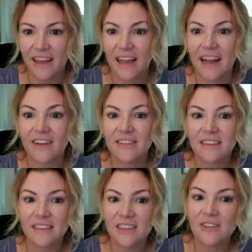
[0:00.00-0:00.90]
and how
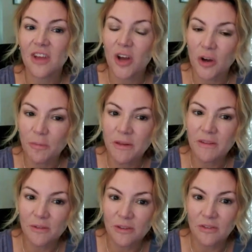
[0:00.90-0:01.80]
Cisco's open
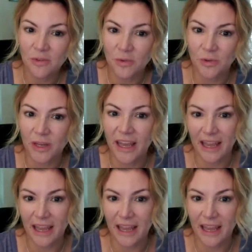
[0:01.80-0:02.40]
source tool,